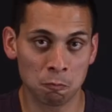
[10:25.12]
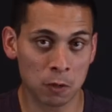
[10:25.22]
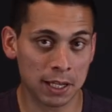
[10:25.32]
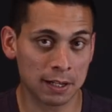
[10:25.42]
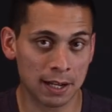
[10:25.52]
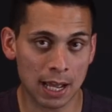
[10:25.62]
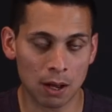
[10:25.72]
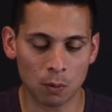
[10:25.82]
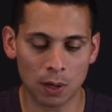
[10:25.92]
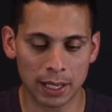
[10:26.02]
we can now
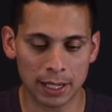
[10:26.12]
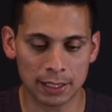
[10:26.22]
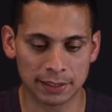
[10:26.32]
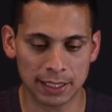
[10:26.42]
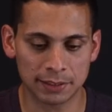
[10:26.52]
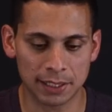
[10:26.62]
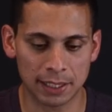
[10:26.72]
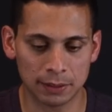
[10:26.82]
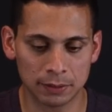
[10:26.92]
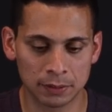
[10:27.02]
go ahead and test it out.